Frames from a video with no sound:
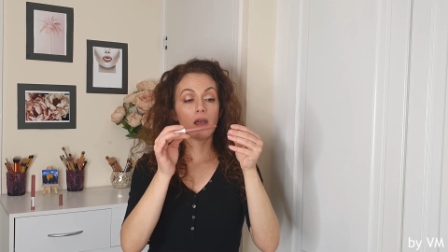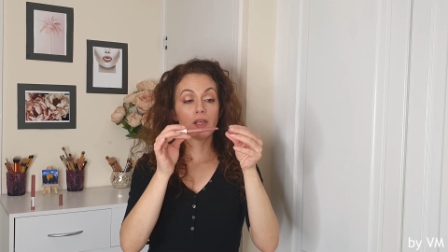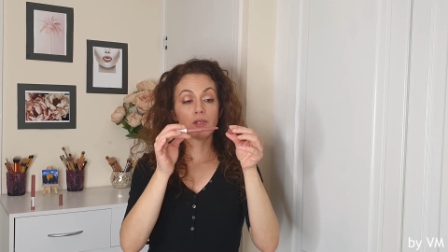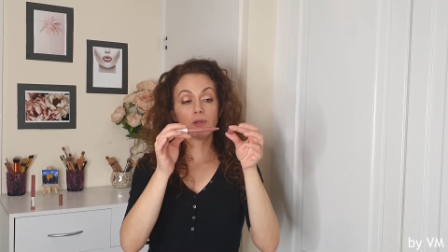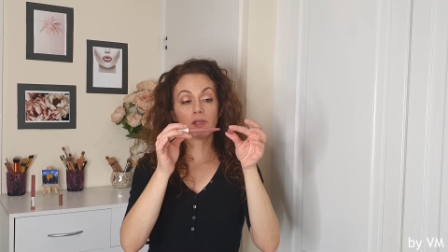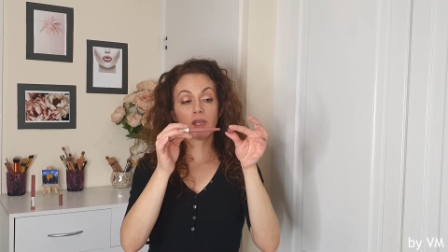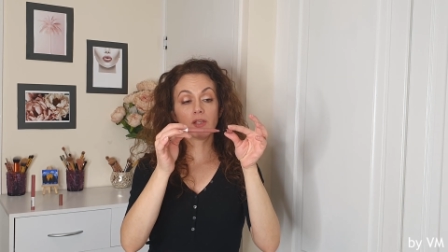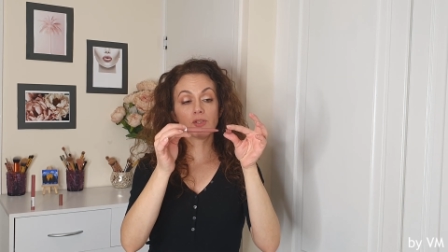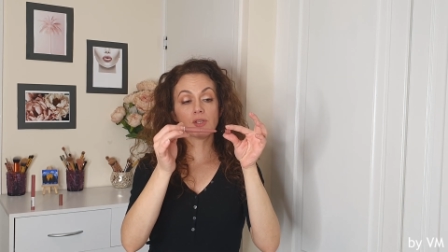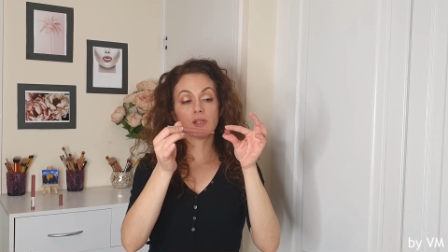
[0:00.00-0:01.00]
you
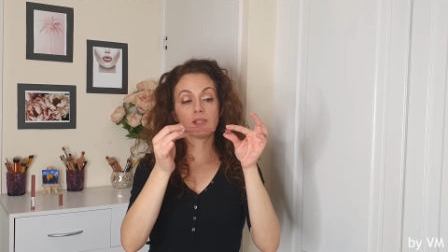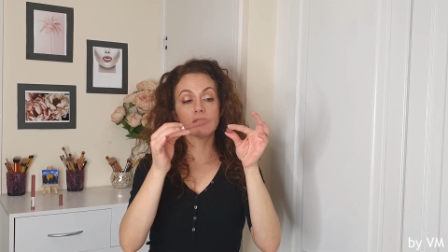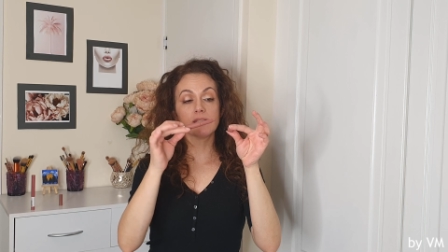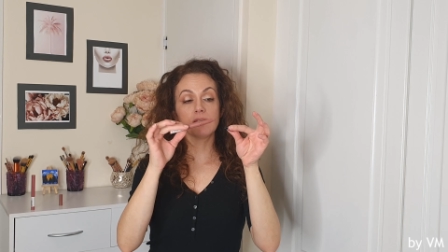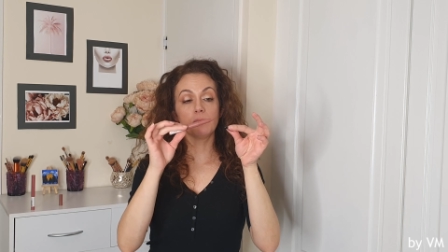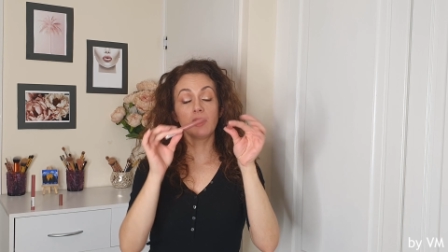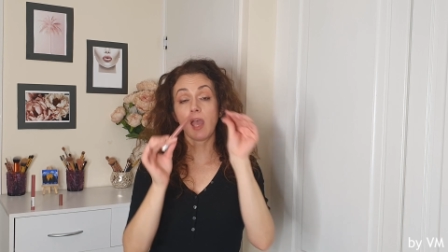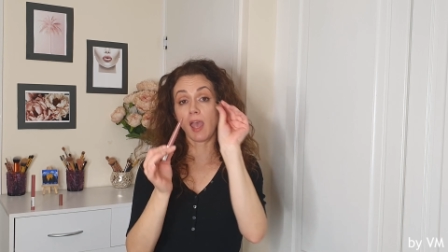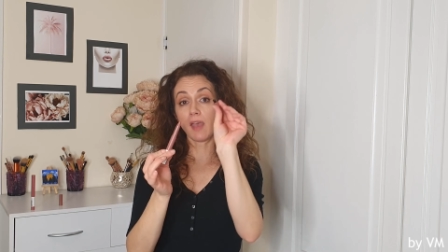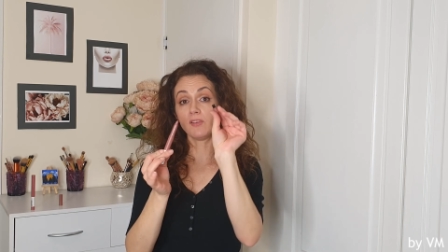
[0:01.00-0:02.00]
can just simply,
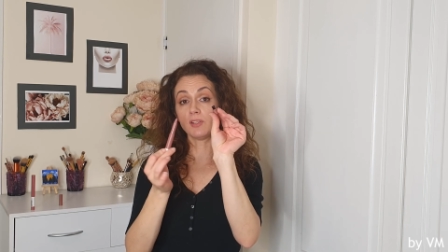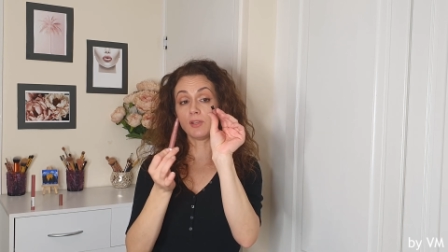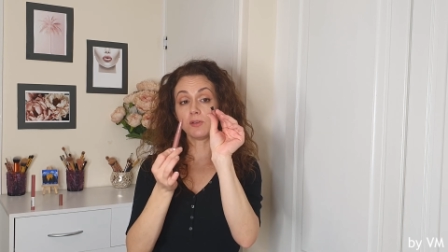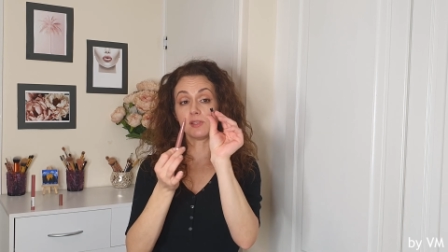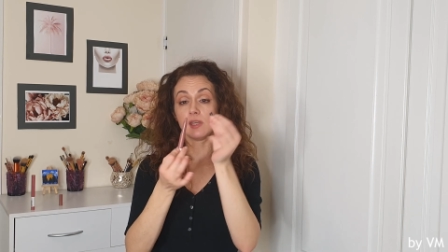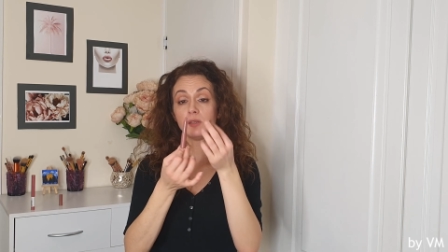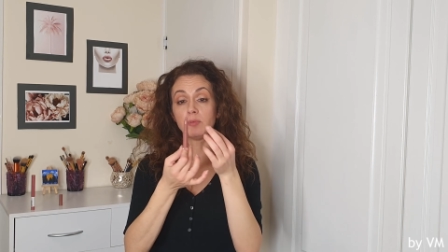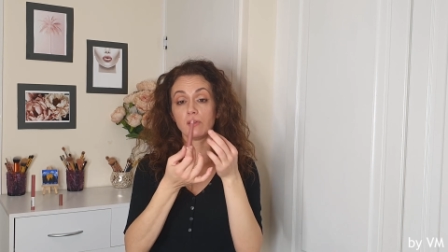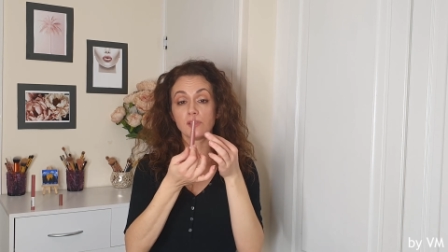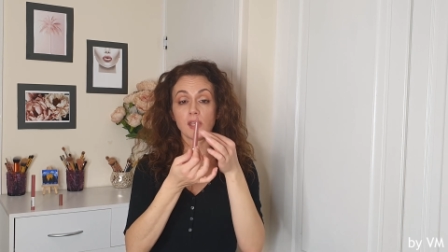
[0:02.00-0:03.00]
I haven't used it
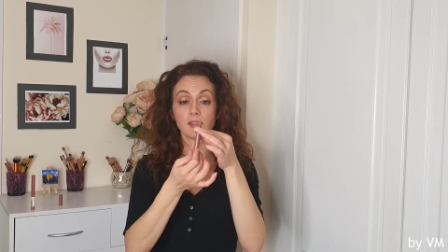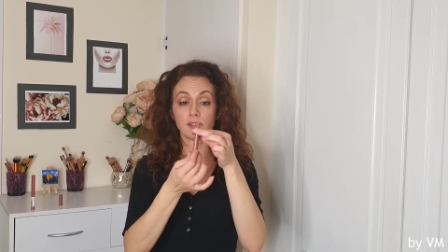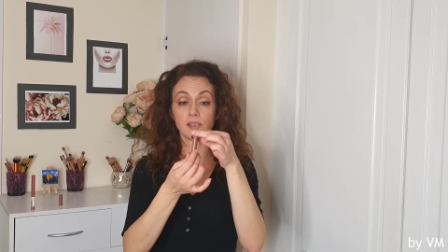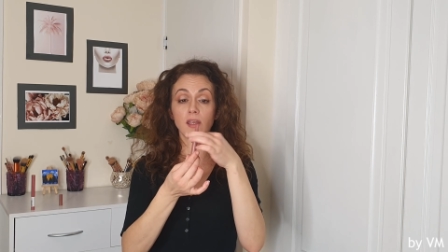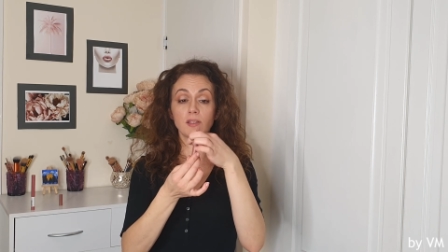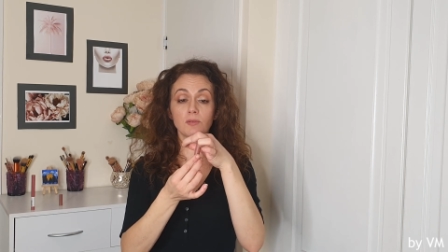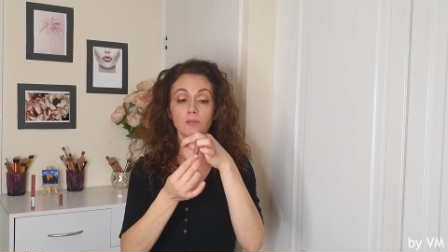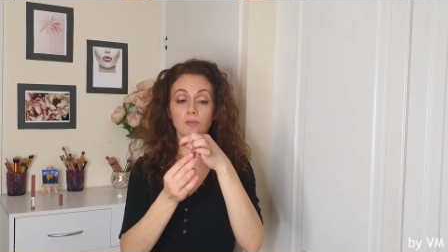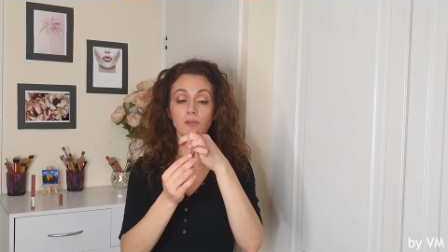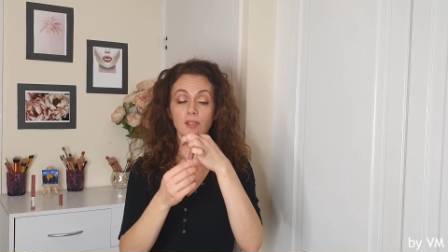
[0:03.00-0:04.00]
because as I
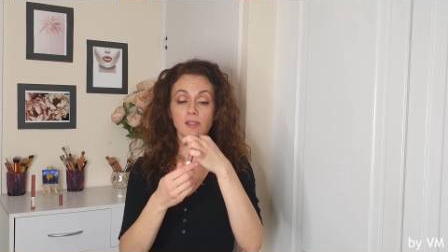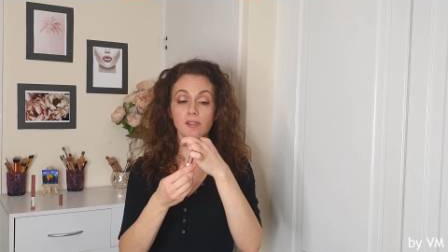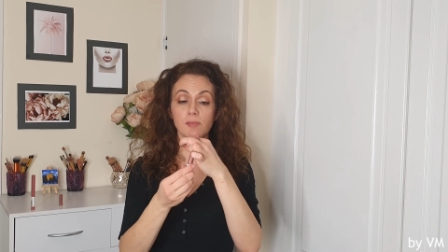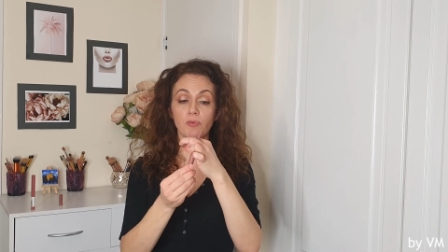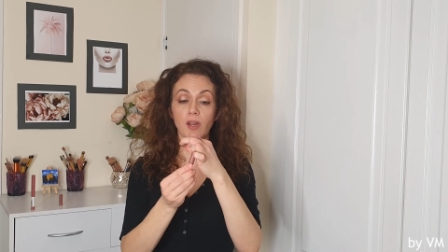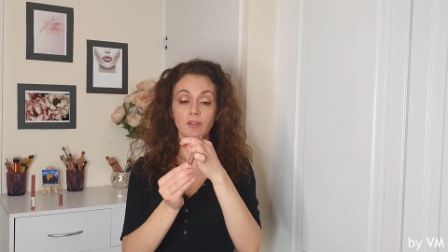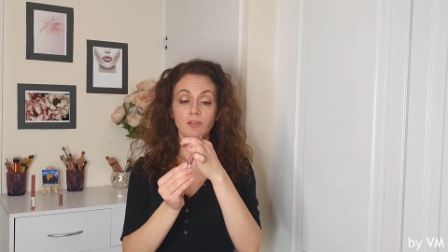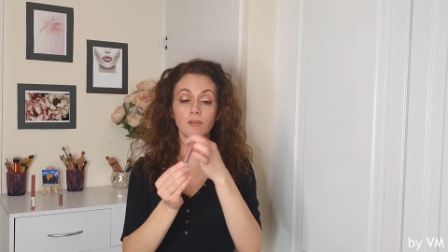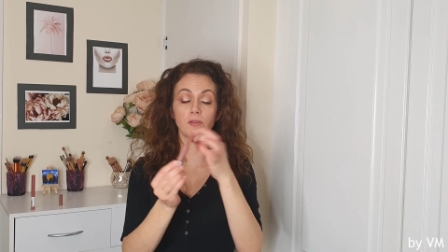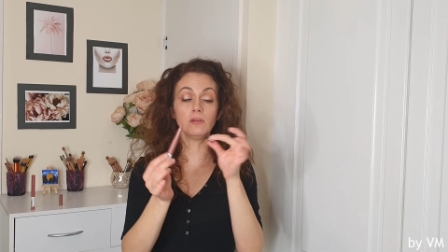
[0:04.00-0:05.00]
told you, it's brand
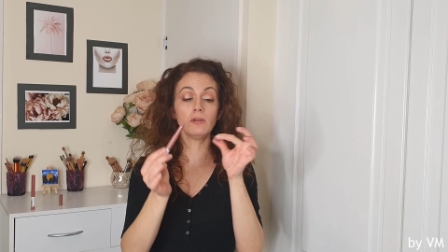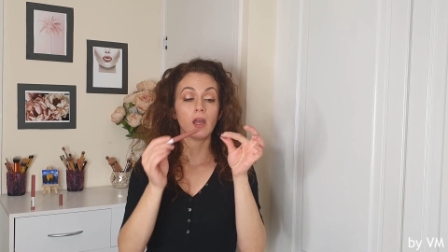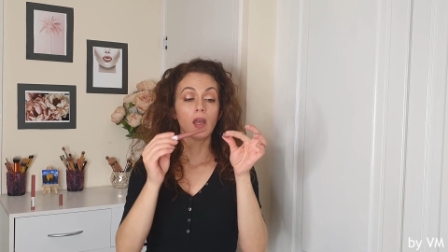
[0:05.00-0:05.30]
new,